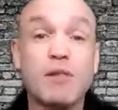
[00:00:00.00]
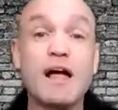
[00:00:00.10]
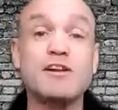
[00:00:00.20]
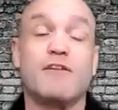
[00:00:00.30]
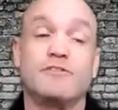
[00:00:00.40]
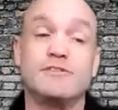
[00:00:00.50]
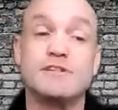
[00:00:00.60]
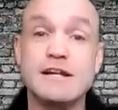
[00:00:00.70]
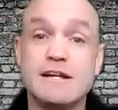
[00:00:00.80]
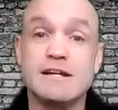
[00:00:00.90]
blind offers.
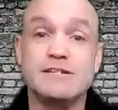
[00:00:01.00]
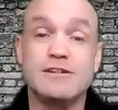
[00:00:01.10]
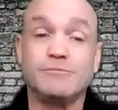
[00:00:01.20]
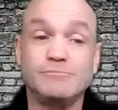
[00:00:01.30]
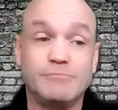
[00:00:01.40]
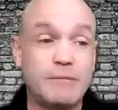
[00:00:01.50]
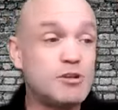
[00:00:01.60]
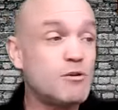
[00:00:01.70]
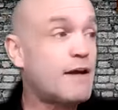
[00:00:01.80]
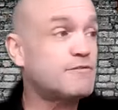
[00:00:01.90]

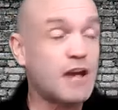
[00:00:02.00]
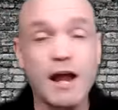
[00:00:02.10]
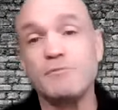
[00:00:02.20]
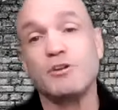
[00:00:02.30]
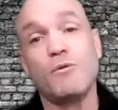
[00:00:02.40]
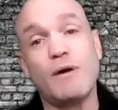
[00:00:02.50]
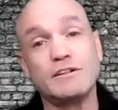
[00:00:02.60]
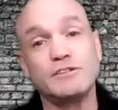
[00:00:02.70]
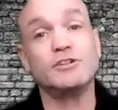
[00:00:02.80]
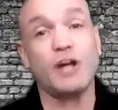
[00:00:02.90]
Maybe you don't have time to go
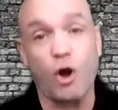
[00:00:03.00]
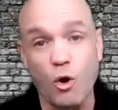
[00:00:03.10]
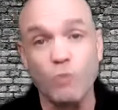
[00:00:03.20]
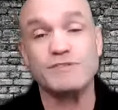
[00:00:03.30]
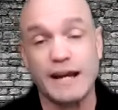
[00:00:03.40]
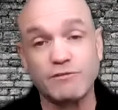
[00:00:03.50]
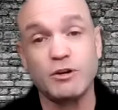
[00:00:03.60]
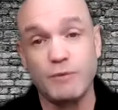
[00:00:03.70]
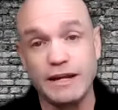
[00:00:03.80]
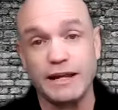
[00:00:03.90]
out and look at homes
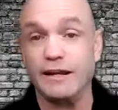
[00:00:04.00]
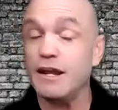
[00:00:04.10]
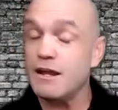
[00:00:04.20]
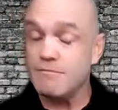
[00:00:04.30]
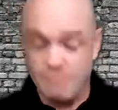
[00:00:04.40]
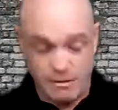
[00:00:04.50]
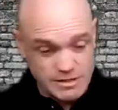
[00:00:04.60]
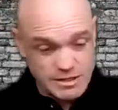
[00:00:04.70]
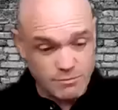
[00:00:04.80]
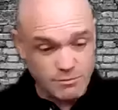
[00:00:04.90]
every weekend.
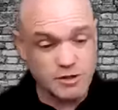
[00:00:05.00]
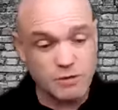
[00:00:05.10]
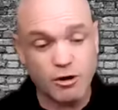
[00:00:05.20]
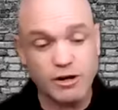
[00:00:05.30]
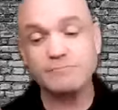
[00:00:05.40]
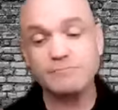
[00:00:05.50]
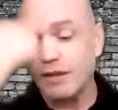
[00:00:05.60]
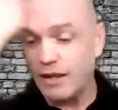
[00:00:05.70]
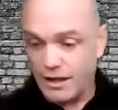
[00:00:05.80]
Maybe see what comes on the market,